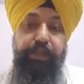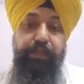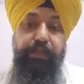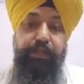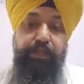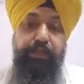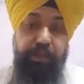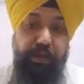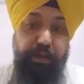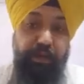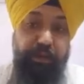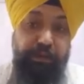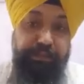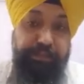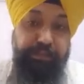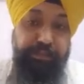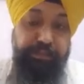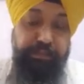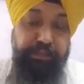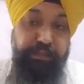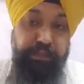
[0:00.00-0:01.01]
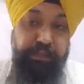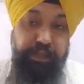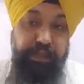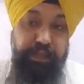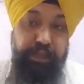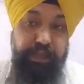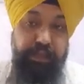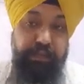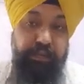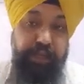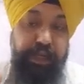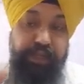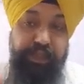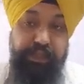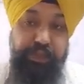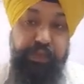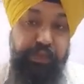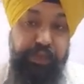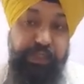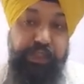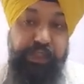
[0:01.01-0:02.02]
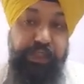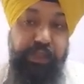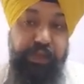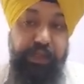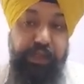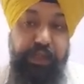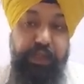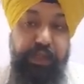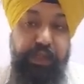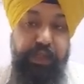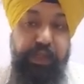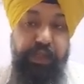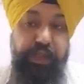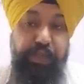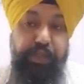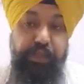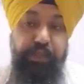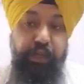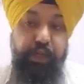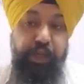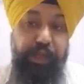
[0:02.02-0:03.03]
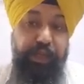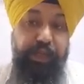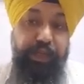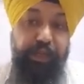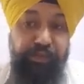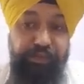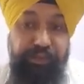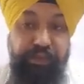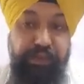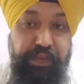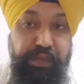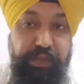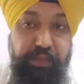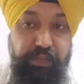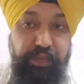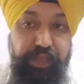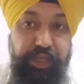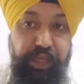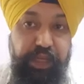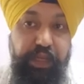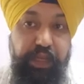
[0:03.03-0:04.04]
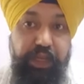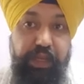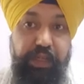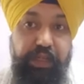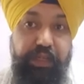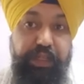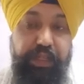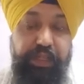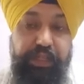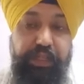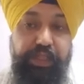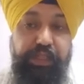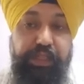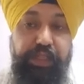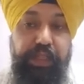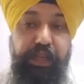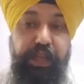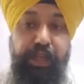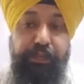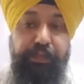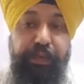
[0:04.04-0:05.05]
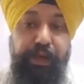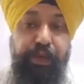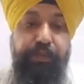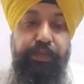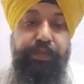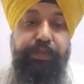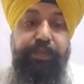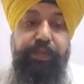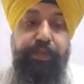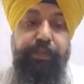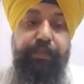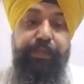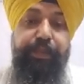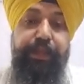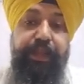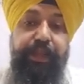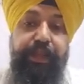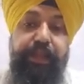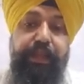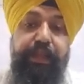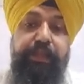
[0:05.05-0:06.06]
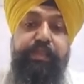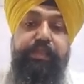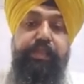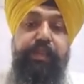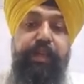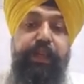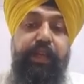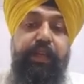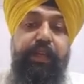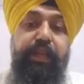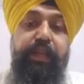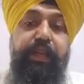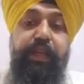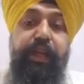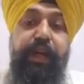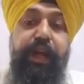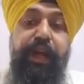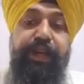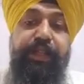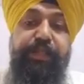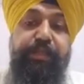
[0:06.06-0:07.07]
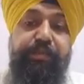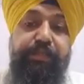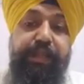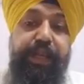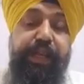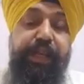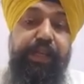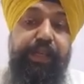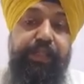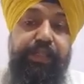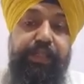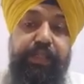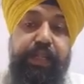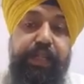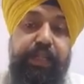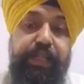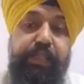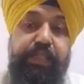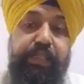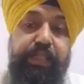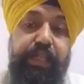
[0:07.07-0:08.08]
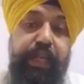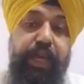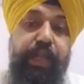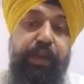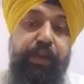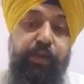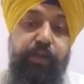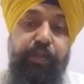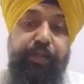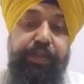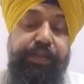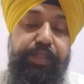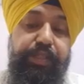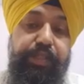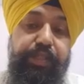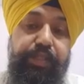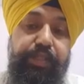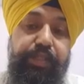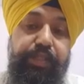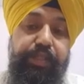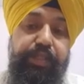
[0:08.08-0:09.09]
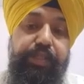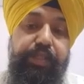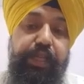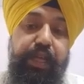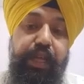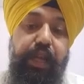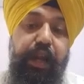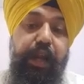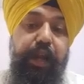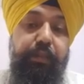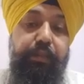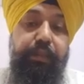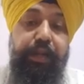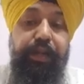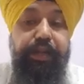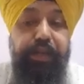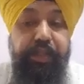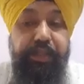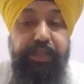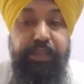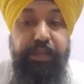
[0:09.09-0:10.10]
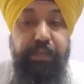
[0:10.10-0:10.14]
So, my dear students, don't get confused. We are discussing about listening and speaking skills in group discussions and meetings.